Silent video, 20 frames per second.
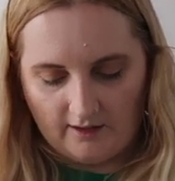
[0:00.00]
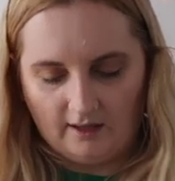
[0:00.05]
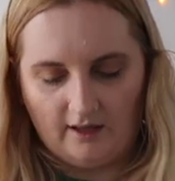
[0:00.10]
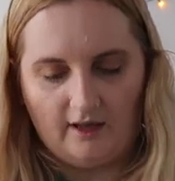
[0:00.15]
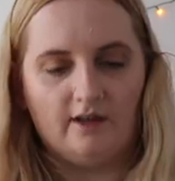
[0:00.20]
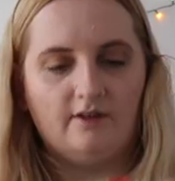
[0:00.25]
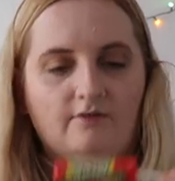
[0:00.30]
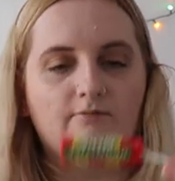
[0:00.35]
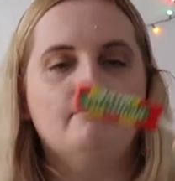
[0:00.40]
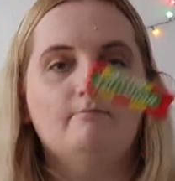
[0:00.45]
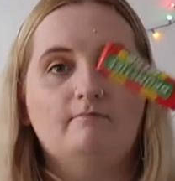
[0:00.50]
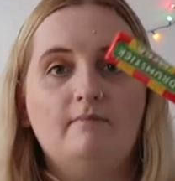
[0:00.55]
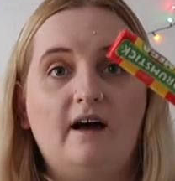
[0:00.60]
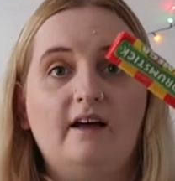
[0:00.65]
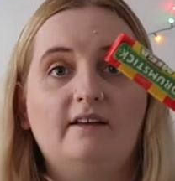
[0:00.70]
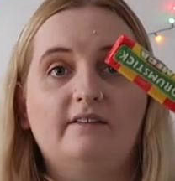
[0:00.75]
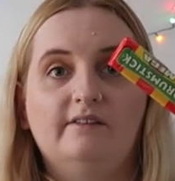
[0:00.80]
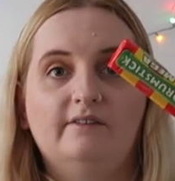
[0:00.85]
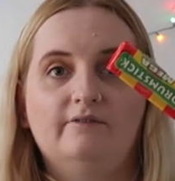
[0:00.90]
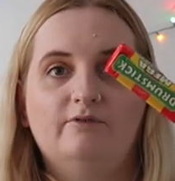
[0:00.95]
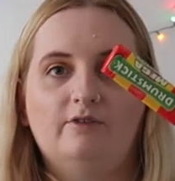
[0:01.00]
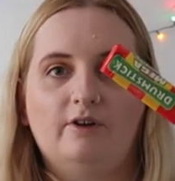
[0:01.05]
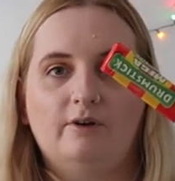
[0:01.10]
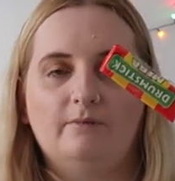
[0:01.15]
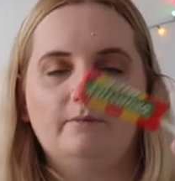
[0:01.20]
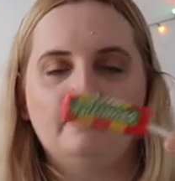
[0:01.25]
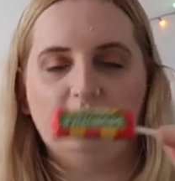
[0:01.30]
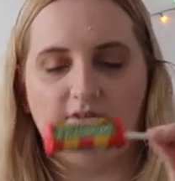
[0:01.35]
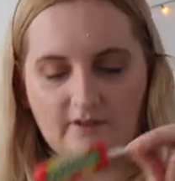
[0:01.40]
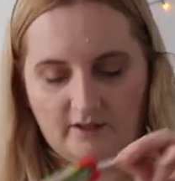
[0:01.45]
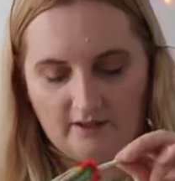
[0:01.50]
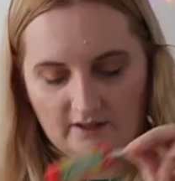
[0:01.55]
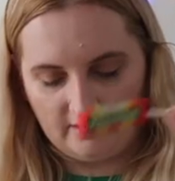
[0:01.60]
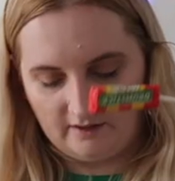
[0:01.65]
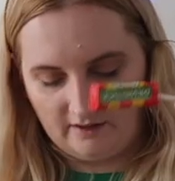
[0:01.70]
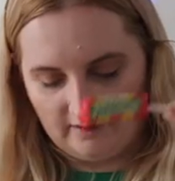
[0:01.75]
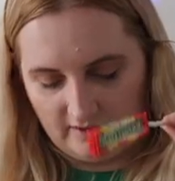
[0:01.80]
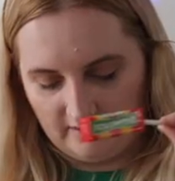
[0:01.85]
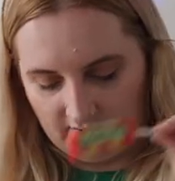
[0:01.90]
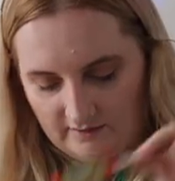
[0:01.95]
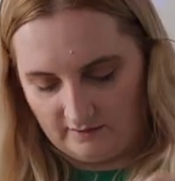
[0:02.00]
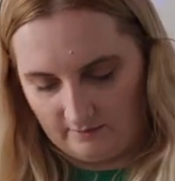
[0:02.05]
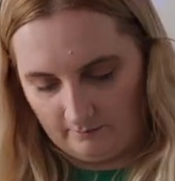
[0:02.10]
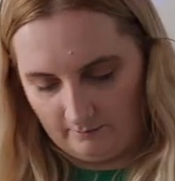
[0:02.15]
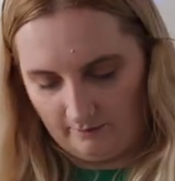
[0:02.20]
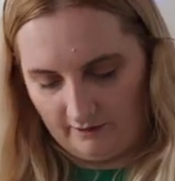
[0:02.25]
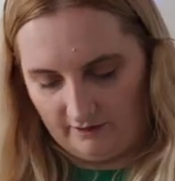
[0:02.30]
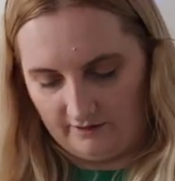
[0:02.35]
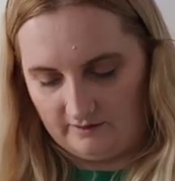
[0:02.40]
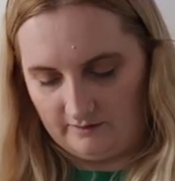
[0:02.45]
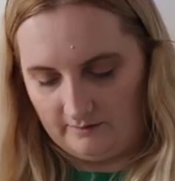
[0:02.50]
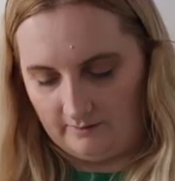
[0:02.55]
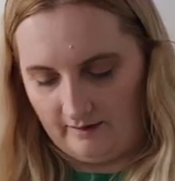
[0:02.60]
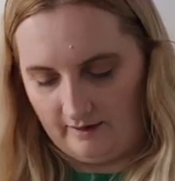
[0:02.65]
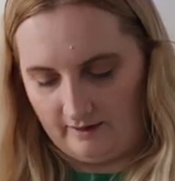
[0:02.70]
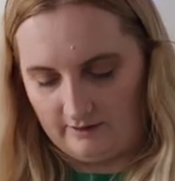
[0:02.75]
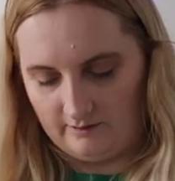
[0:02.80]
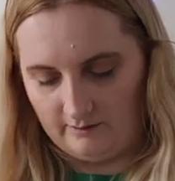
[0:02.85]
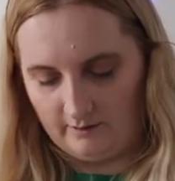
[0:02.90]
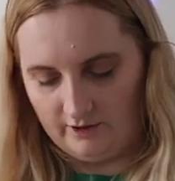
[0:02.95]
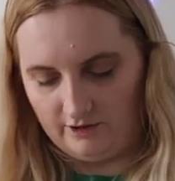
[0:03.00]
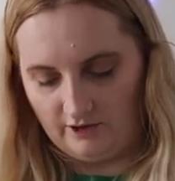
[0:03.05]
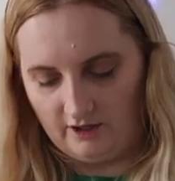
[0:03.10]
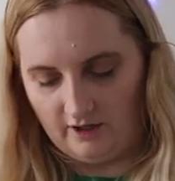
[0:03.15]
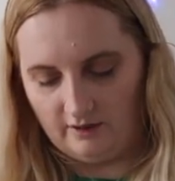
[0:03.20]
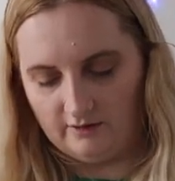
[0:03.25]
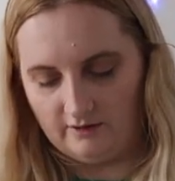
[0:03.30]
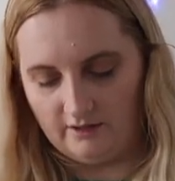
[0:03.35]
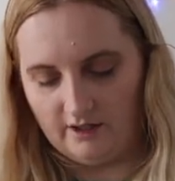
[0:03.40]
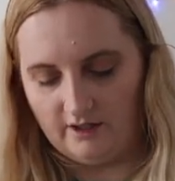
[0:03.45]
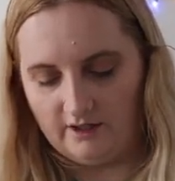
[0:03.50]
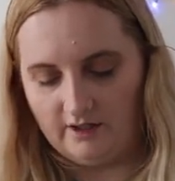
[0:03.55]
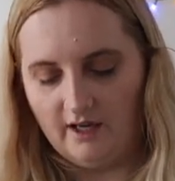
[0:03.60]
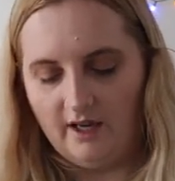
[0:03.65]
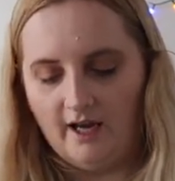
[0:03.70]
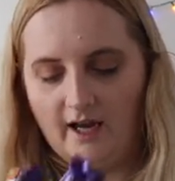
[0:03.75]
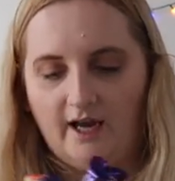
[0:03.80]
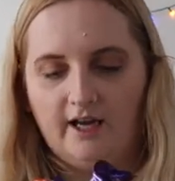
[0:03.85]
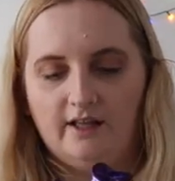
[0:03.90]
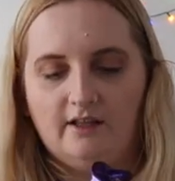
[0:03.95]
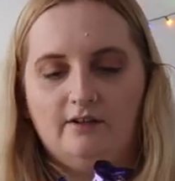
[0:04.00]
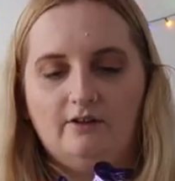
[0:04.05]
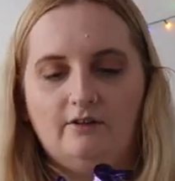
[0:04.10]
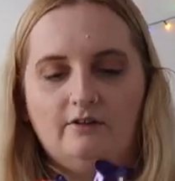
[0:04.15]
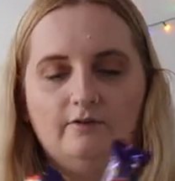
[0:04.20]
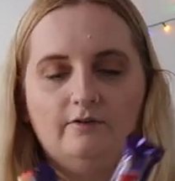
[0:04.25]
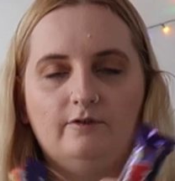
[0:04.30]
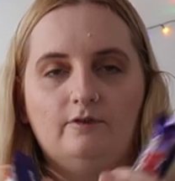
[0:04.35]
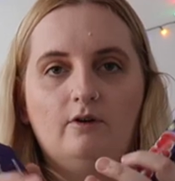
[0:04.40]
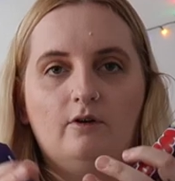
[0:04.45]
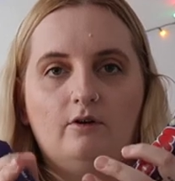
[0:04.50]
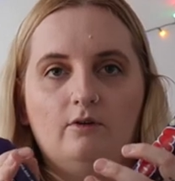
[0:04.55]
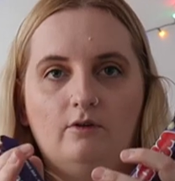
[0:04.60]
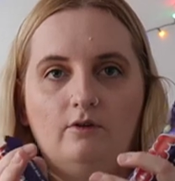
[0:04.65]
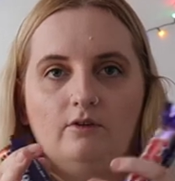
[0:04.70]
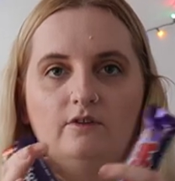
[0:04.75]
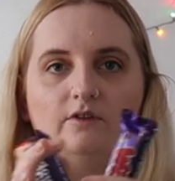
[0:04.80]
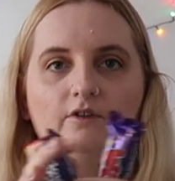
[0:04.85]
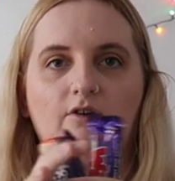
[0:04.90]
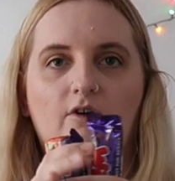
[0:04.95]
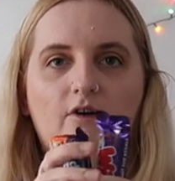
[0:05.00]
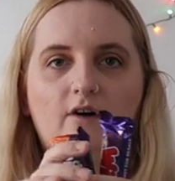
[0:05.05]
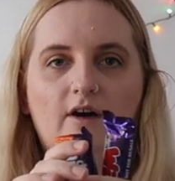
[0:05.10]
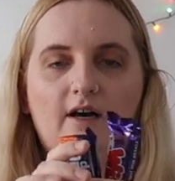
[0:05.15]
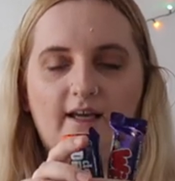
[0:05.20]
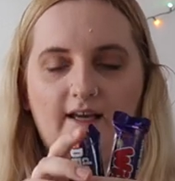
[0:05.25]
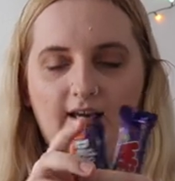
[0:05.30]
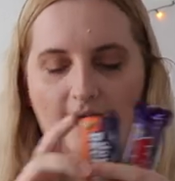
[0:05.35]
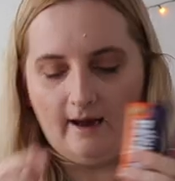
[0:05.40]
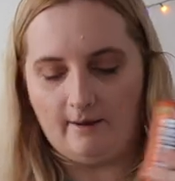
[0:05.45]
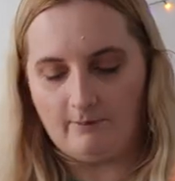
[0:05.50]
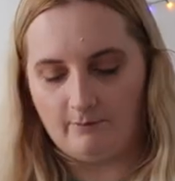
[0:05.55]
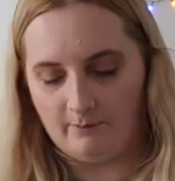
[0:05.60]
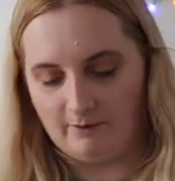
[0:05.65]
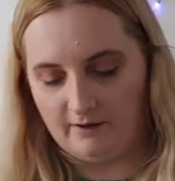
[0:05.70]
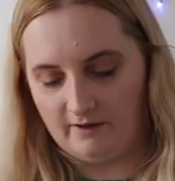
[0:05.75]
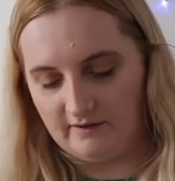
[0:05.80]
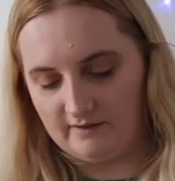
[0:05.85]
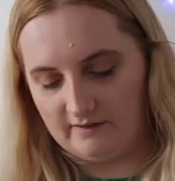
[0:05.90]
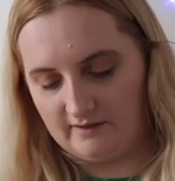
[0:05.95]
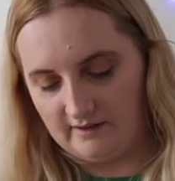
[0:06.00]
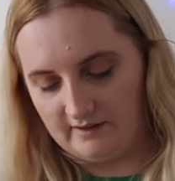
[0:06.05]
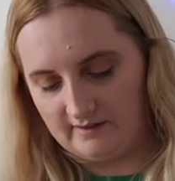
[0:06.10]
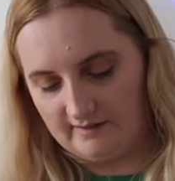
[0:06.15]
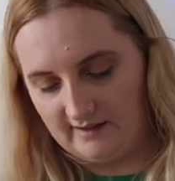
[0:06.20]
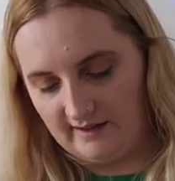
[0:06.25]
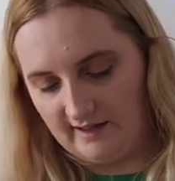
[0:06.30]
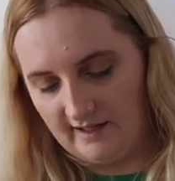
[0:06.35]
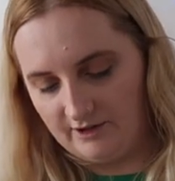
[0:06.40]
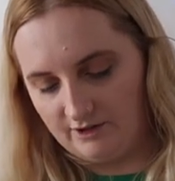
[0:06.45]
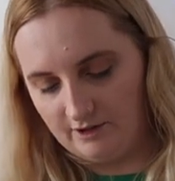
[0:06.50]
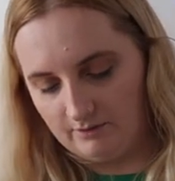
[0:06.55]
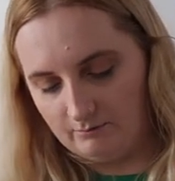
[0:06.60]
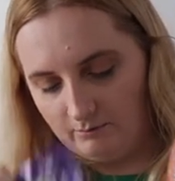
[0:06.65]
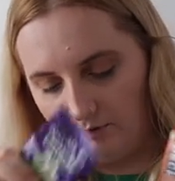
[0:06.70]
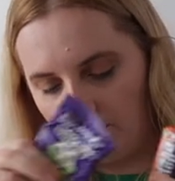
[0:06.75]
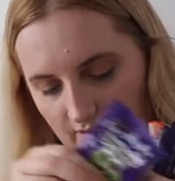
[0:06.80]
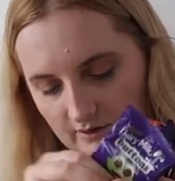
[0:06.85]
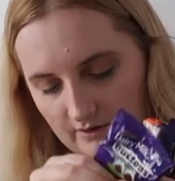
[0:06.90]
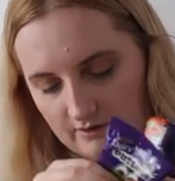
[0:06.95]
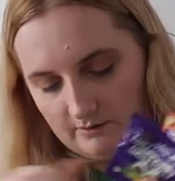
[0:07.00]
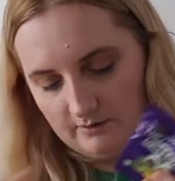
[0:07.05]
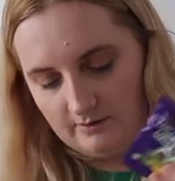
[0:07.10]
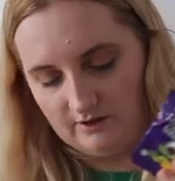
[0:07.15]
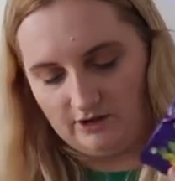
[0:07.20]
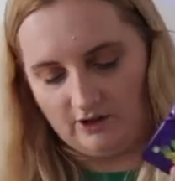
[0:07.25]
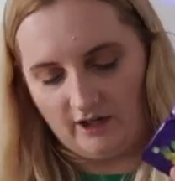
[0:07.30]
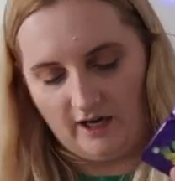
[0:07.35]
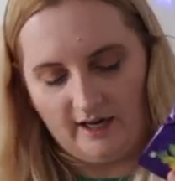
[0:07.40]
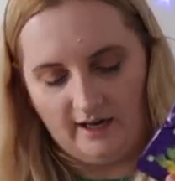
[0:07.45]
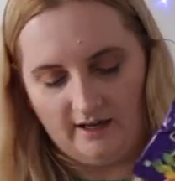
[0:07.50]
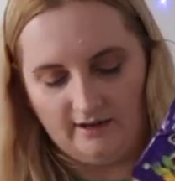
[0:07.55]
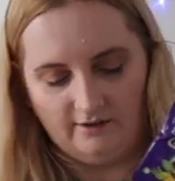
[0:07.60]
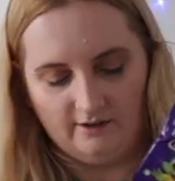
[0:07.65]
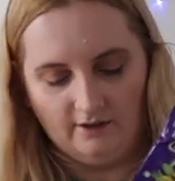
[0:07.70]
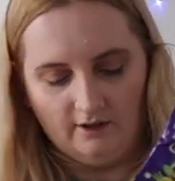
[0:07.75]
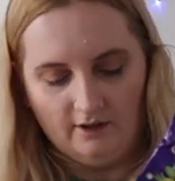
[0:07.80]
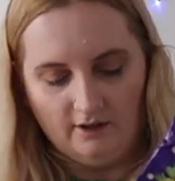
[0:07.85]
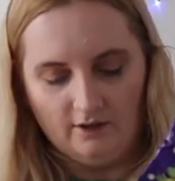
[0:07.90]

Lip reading: a massive drumstick, this brings me back to my childhood, and it of course got a Cadbury's selection box, which had